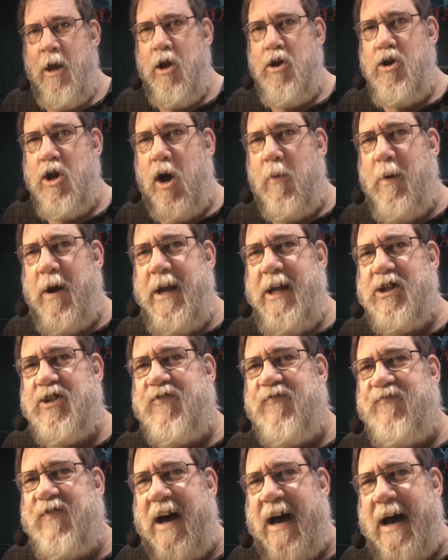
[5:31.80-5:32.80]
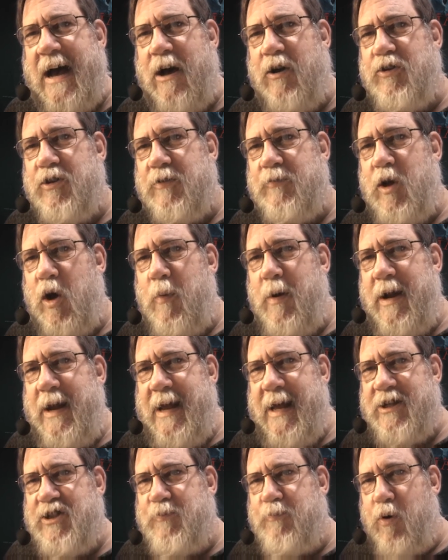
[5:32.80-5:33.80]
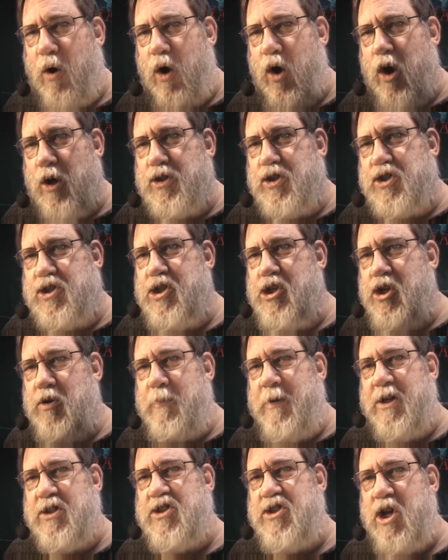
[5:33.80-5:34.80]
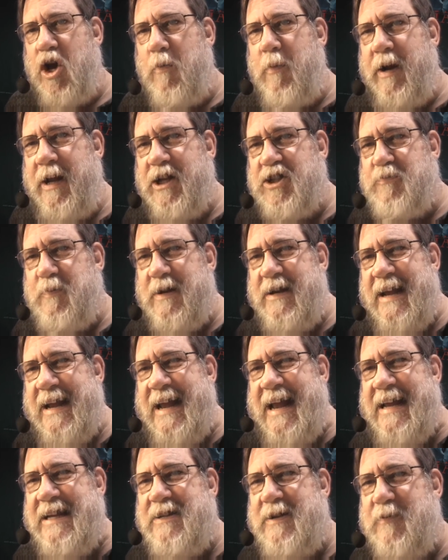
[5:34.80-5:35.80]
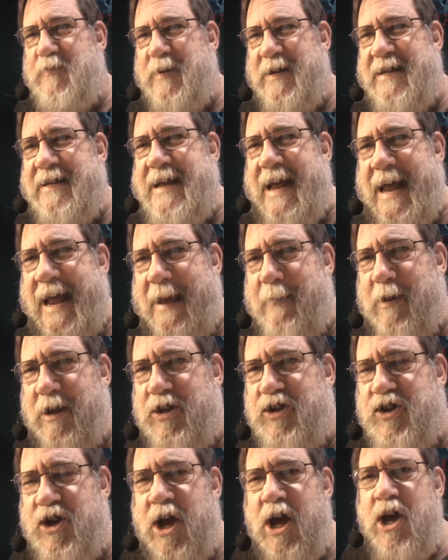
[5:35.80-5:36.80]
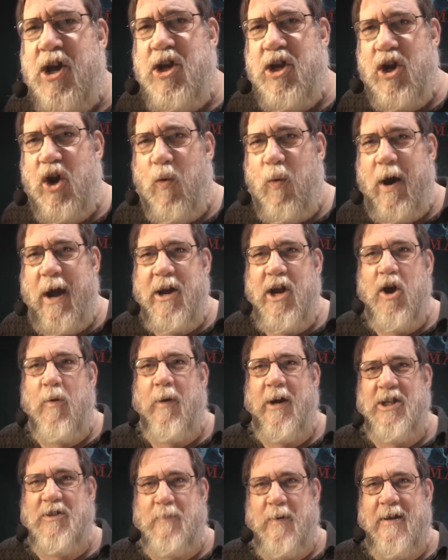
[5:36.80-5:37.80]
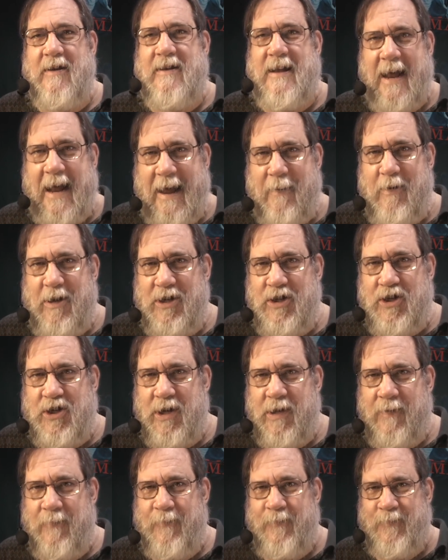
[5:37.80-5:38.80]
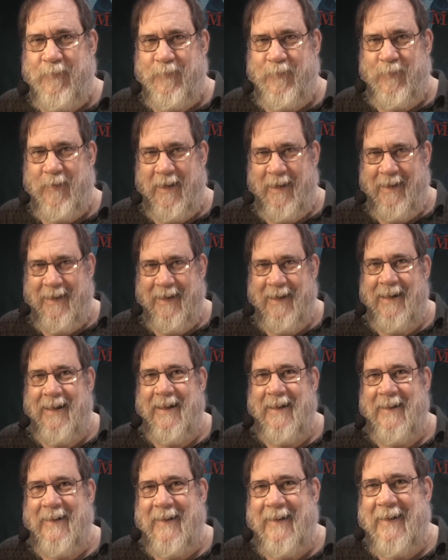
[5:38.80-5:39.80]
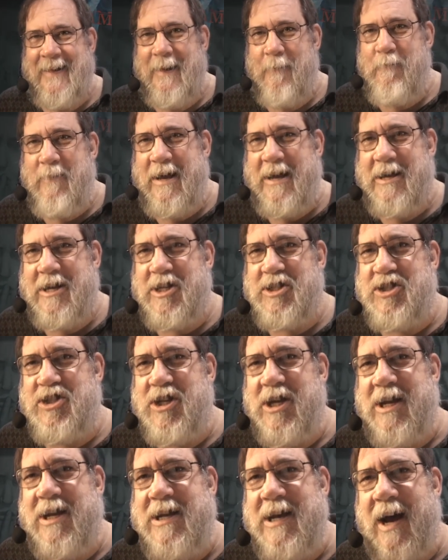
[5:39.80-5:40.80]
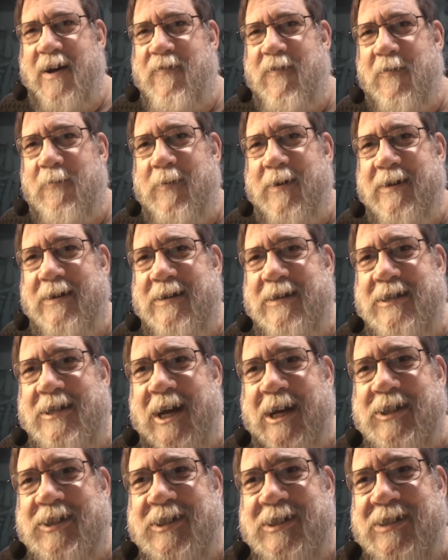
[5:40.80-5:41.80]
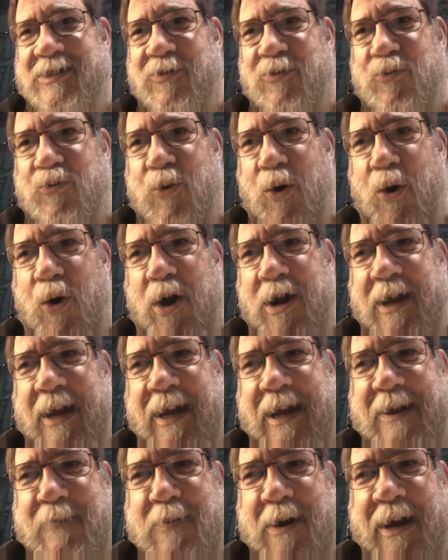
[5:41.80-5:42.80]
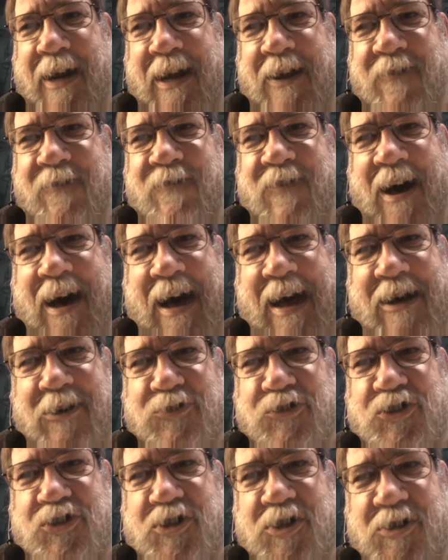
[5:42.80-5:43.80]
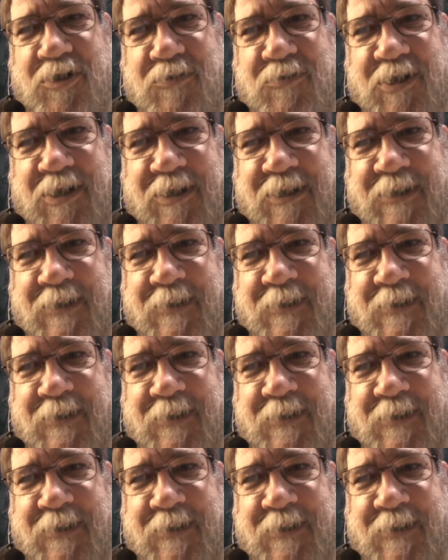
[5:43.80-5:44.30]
Nobody has brought suit because nobody has been damaged. You know why nobody's been damaged? Because the government doesn't want anybody to file suit.